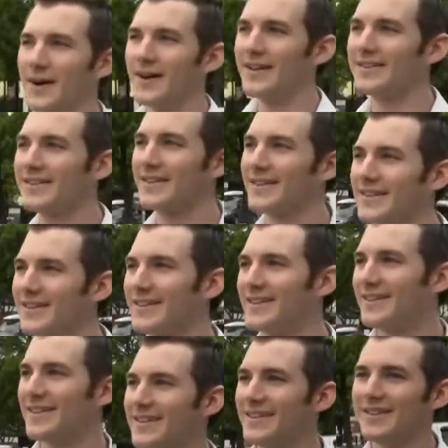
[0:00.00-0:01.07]
What?
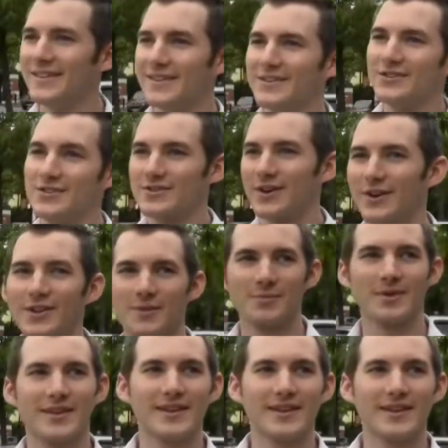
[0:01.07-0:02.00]
Yeah. She's calling the